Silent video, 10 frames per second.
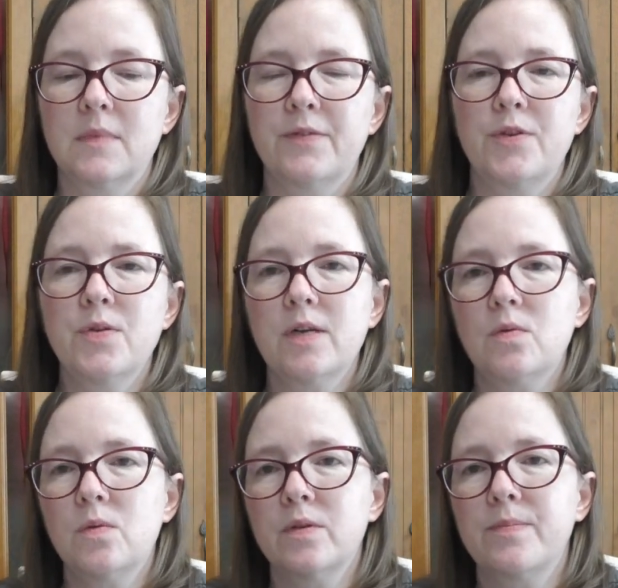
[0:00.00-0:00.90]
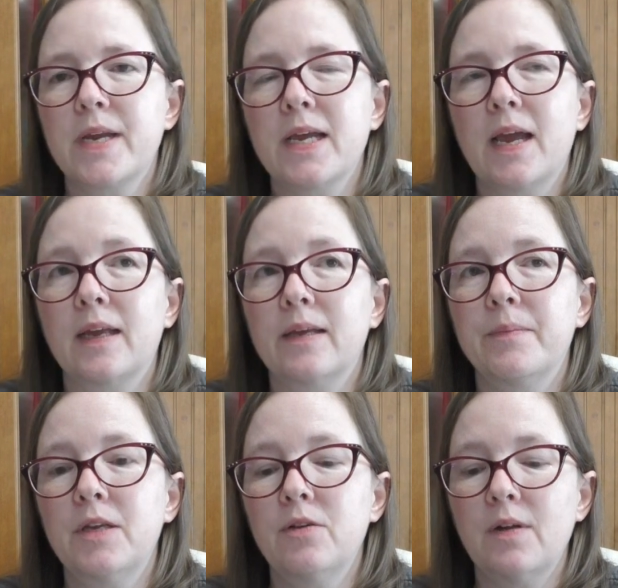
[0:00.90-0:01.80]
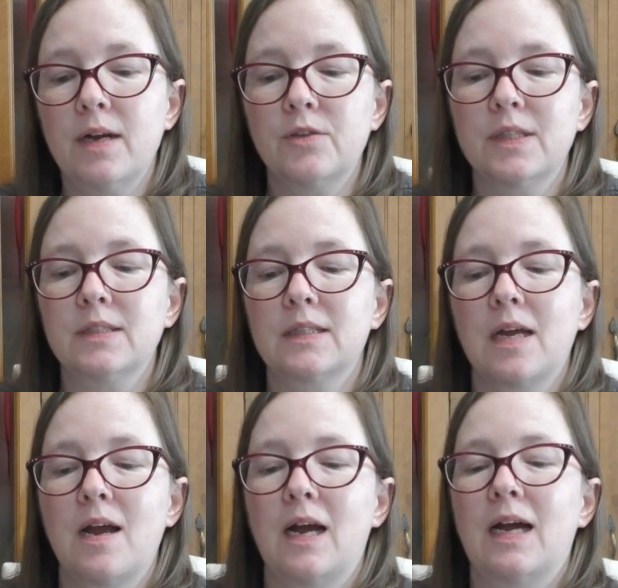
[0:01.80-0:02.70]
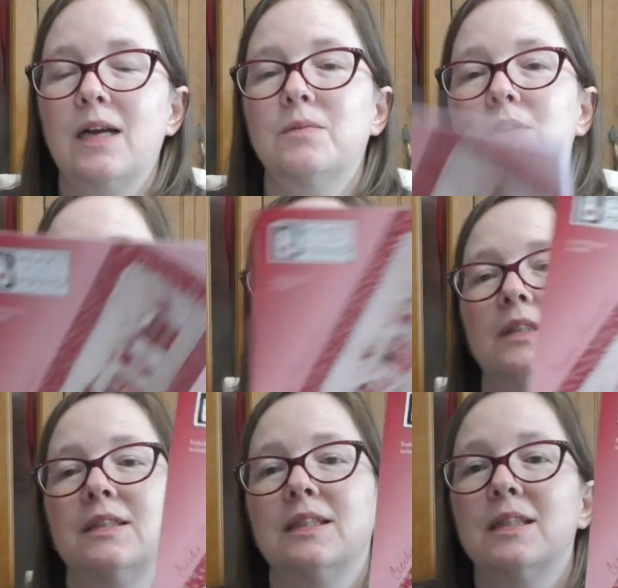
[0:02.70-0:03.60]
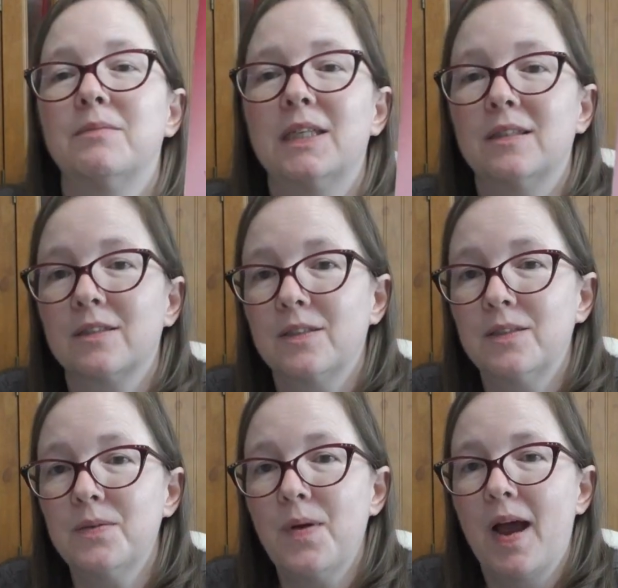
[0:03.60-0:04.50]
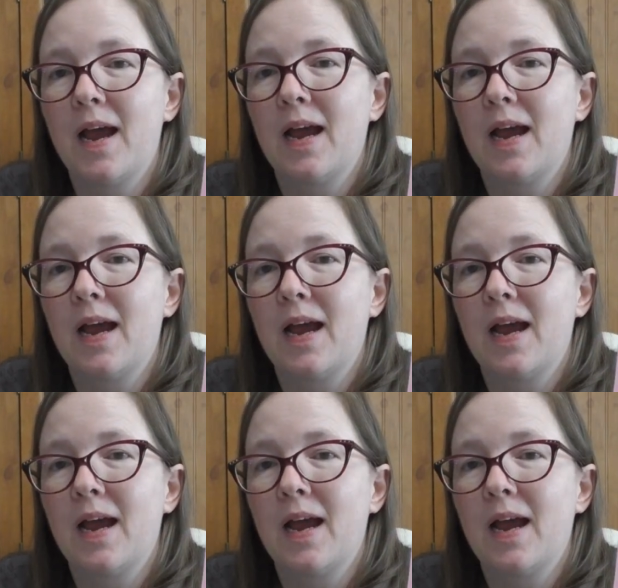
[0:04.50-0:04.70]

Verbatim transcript: If you get a hold of me and get me your address, I will shoot this in the mail to you,